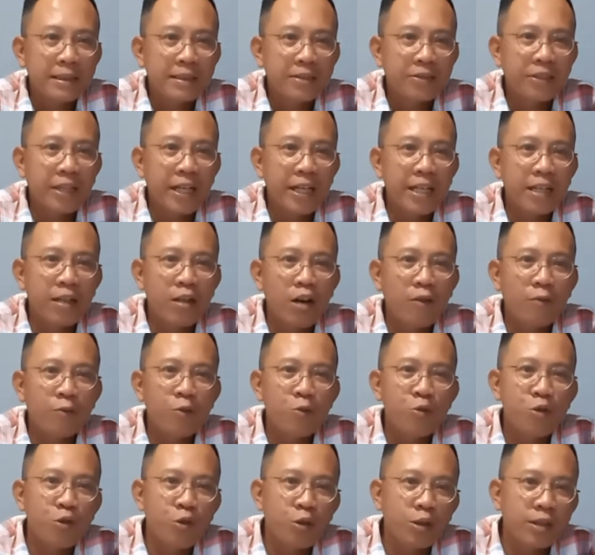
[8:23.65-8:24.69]
trial of
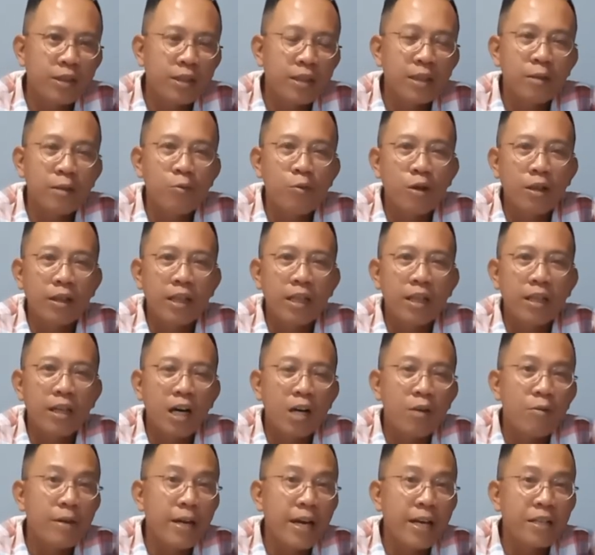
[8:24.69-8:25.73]
the shorter working
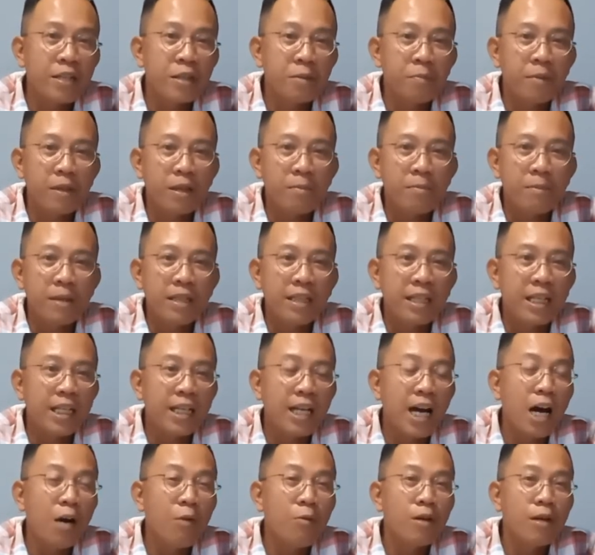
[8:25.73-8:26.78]
hour experiment
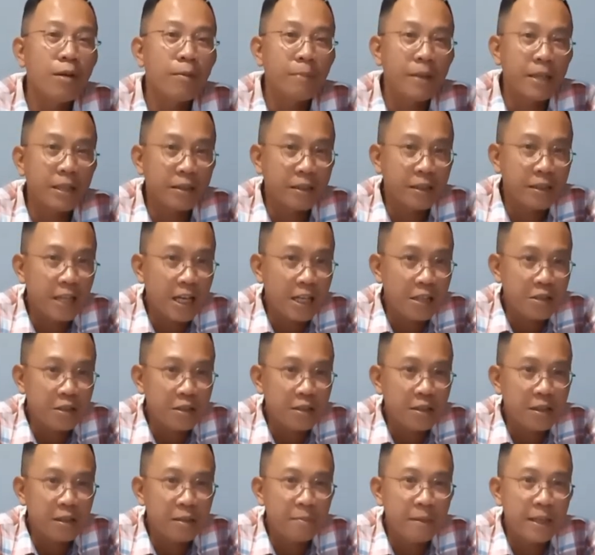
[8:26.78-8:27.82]
in our
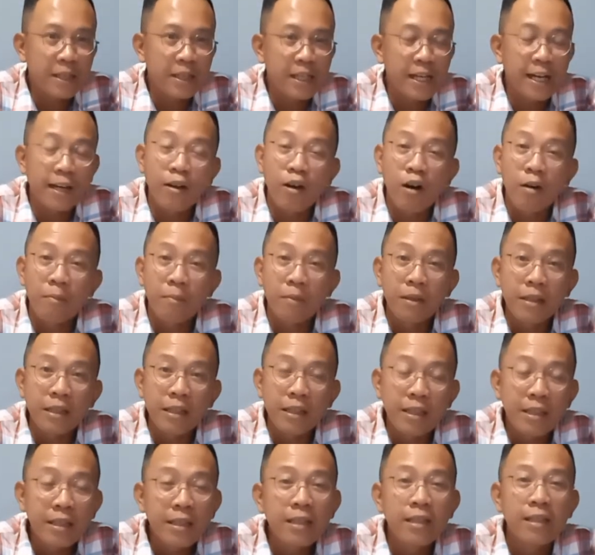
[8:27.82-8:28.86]
international media company,